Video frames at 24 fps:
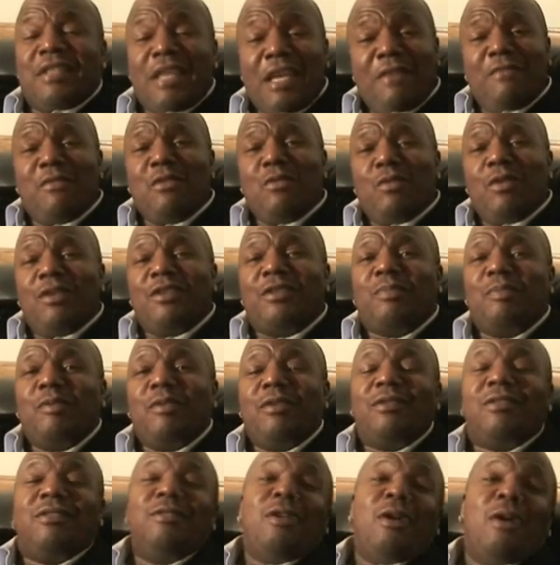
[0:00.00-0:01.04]
Diva
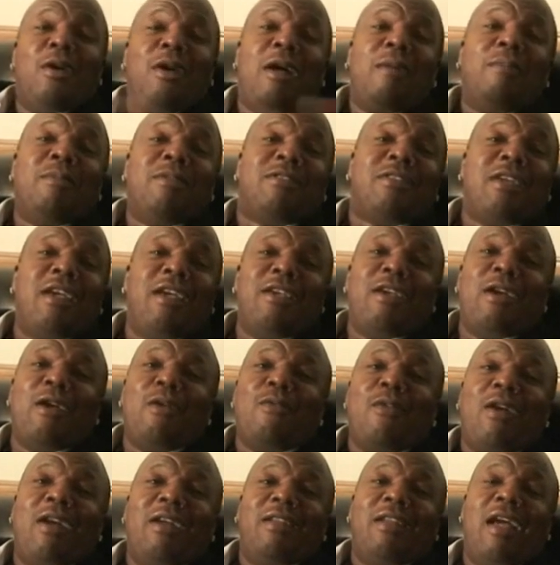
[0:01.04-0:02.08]
Whispers, you know, I'm going to tell
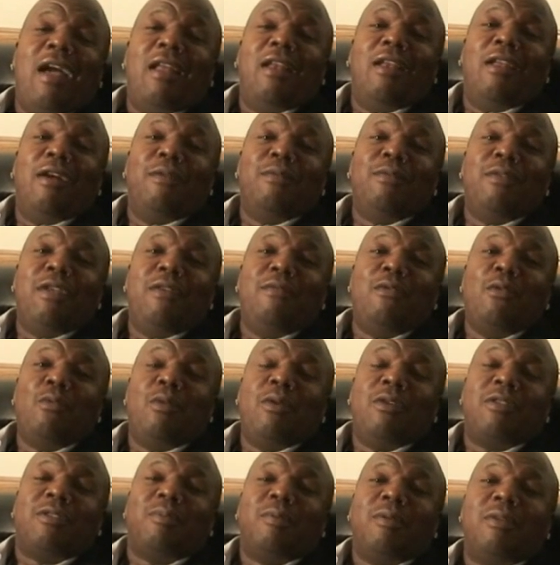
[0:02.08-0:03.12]
y'all right now, I love Diva
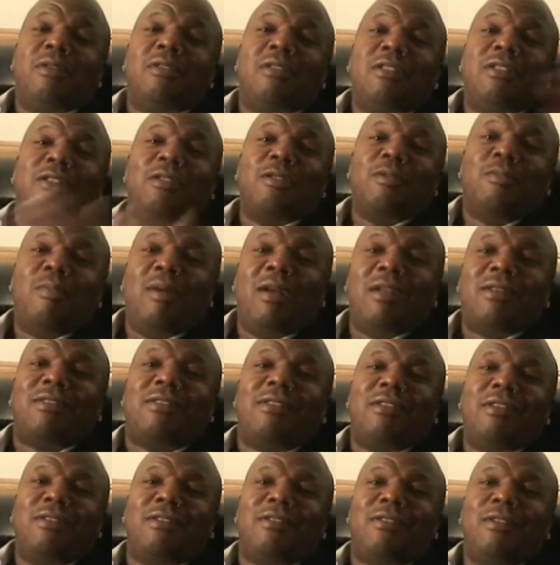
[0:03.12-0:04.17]
Whispers. This is my
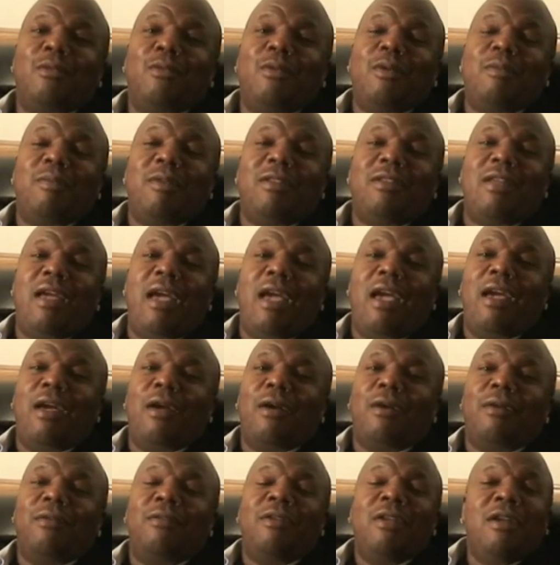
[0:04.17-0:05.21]
sister. We've been
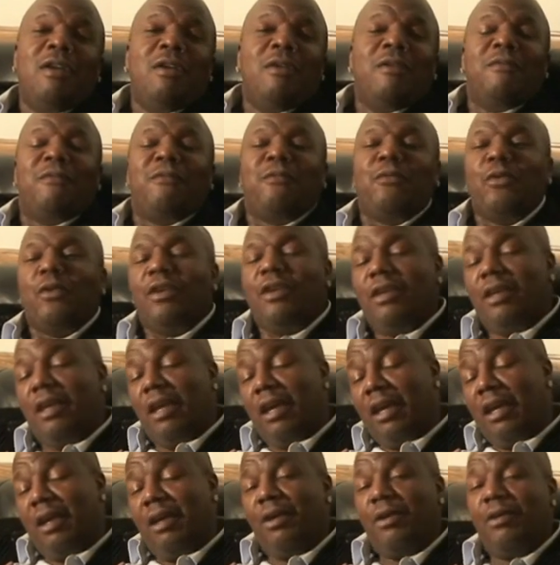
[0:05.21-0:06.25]
down for
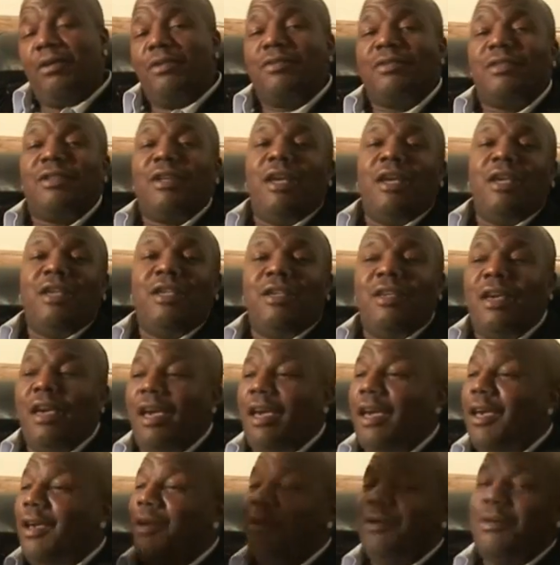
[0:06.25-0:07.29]
years and
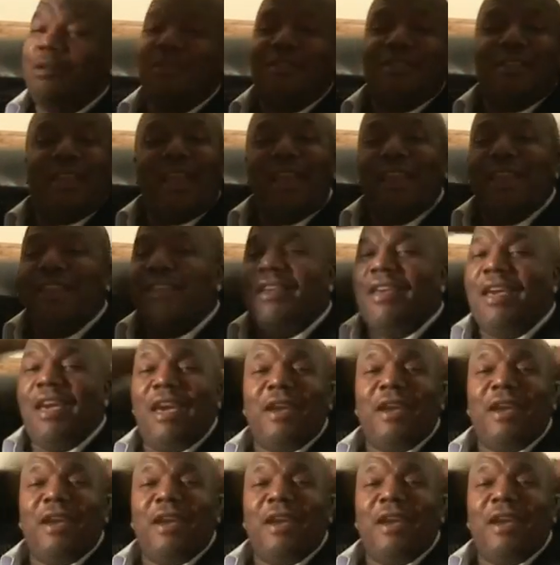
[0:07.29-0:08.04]
years and